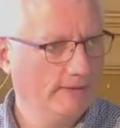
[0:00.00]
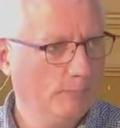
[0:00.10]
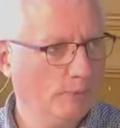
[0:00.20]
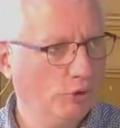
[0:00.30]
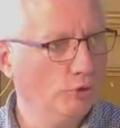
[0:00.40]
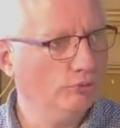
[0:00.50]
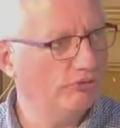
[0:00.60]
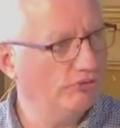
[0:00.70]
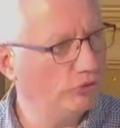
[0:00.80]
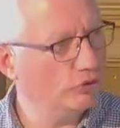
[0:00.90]
but who
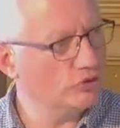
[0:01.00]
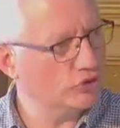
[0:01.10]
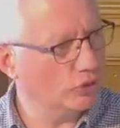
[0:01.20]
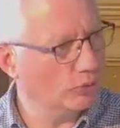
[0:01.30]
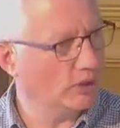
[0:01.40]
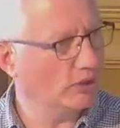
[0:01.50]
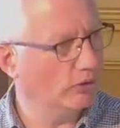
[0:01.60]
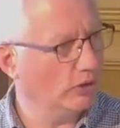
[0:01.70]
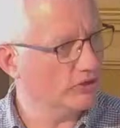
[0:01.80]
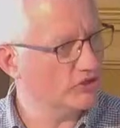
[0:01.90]
refused to go
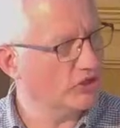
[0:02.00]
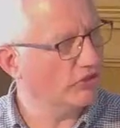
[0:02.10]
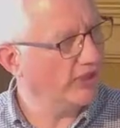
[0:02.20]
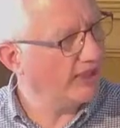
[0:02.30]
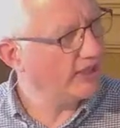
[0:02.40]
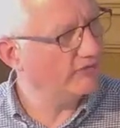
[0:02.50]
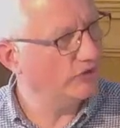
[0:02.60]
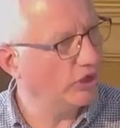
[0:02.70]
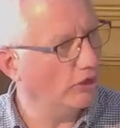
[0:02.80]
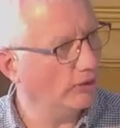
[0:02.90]
across, that they have
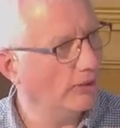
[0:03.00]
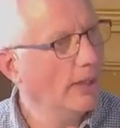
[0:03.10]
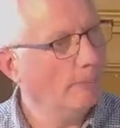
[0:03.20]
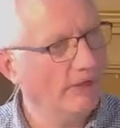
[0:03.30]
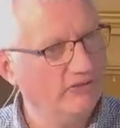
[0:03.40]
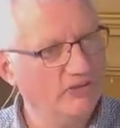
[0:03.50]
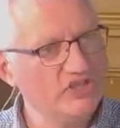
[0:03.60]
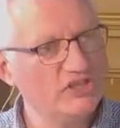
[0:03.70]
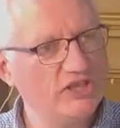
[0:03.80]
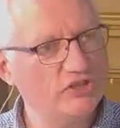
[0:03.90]
now, by this
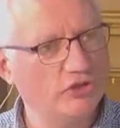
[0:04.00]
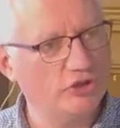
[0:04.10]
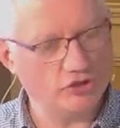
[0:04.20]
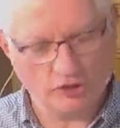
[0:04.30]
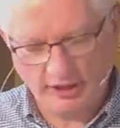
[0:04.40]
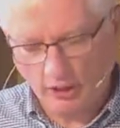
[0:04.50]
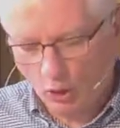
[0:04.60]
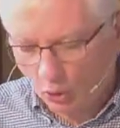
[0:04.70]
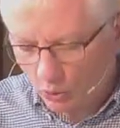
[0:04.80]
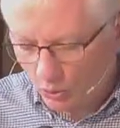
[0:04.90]
stage in the journey,
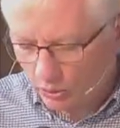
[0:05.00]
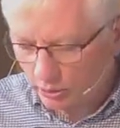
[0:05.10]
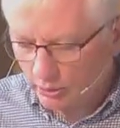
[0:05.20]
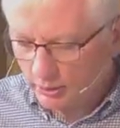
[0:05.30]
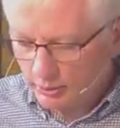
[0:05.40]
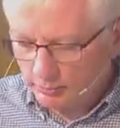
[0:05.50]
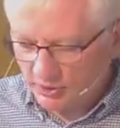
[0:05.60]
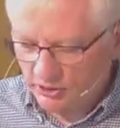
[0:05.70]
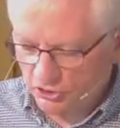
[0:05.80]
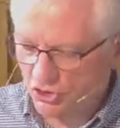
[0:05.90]
all
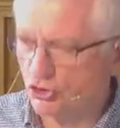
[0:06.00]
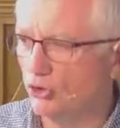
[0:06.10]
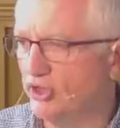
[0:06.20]
been destroyed.